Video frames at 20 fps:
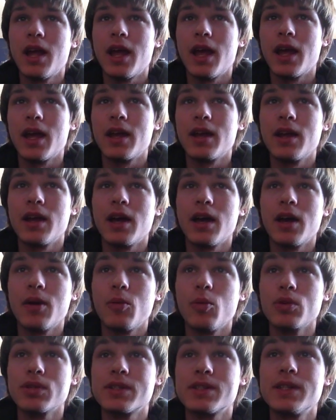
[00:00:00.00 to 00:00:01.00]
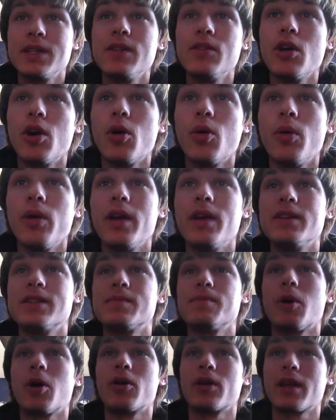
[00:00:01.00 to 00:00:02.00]
And uh, we'll see, though, is
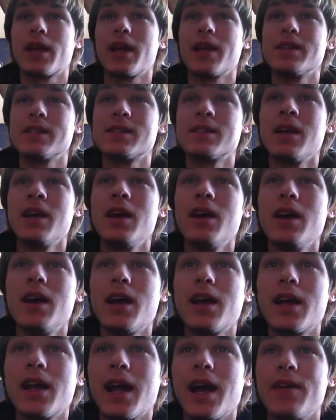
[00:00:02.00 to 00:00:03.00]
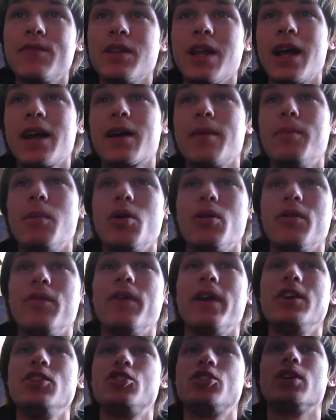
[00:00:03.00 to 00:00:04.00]
Marquez going to have lack of
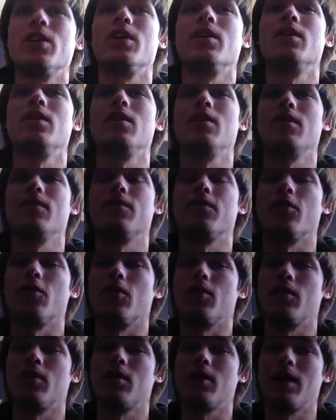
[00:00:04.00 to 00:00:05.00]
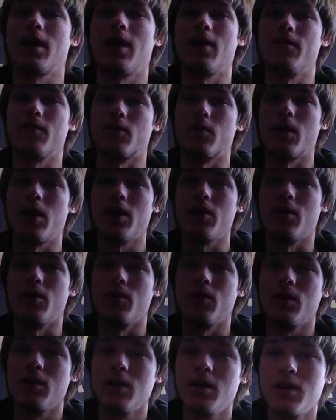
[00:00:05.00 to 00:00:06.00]
motivation for
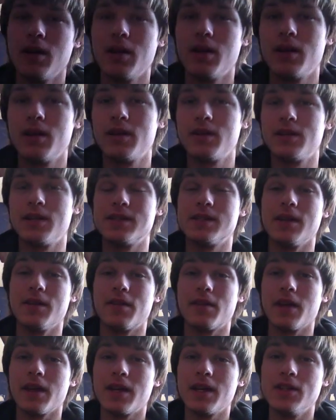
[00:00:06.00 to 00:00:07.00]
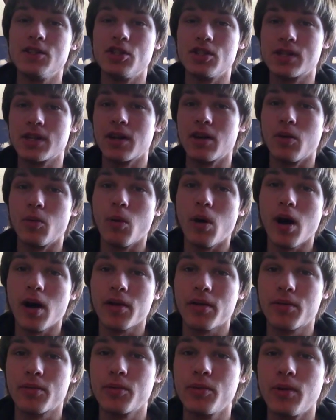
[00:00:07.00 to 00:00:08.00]
Alvarado? does he think he's just going to
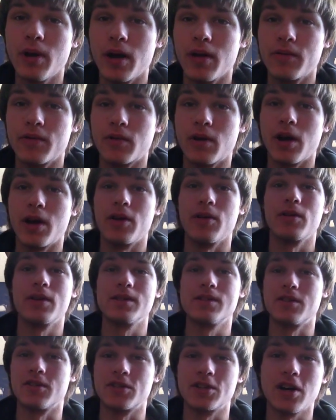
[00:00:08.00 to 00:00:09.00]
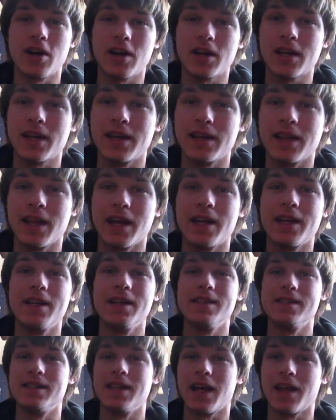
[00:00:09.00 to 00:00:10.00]
walk through Alvarado? Because they're talking like
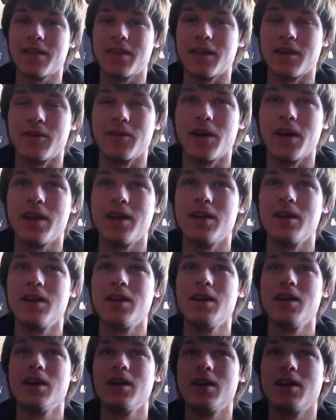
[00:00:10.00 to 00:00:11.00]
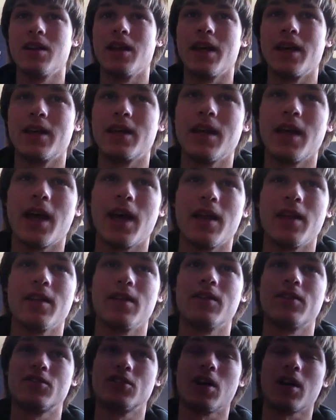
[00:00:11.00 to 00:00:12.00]
he's nothing, right? Like, yeah,
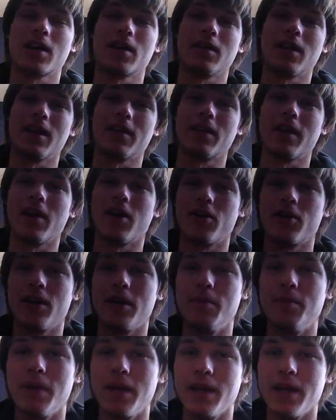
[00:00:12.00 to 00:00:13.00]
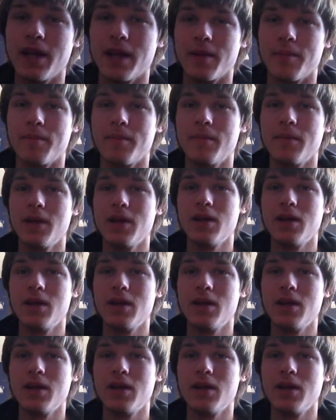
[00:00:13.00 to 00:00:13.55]
they're talking like they already beat him.